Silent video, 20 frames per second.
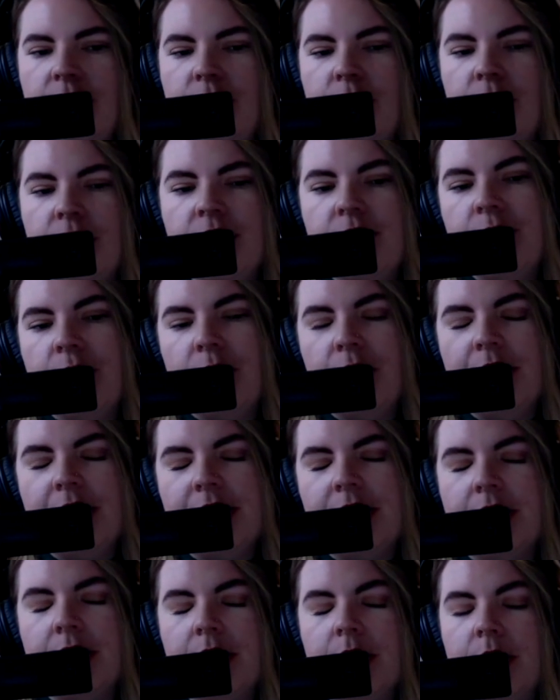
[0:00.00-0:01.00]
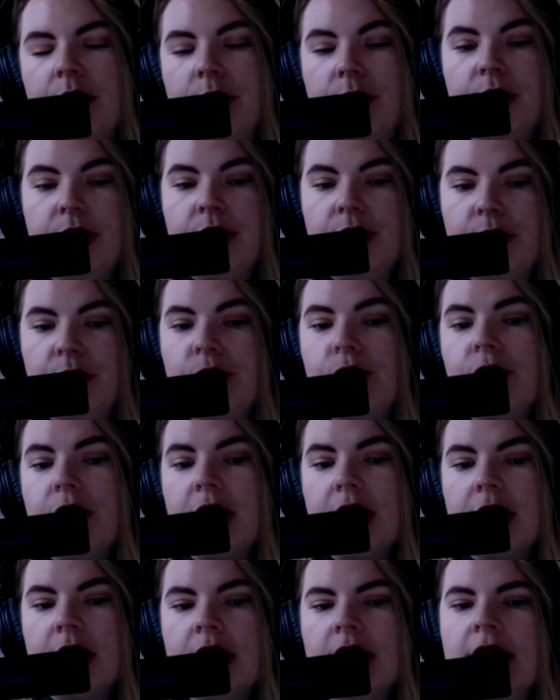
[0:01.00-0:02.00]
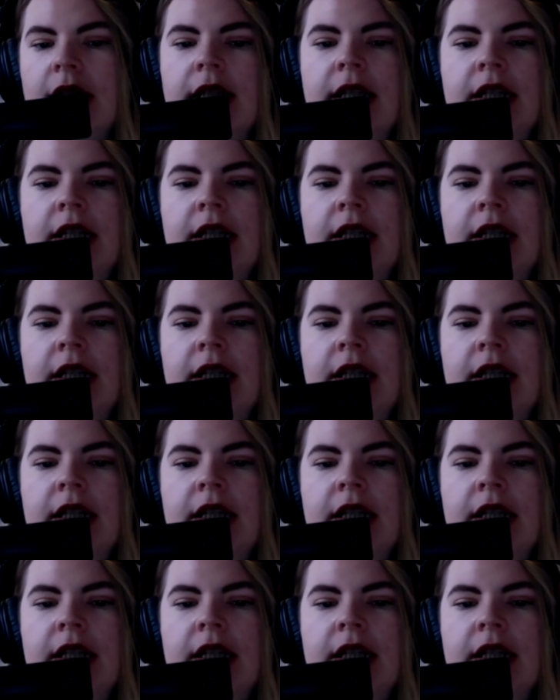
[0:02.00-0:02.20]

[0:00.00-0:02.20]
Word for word: for its focus on the Lotus Sutra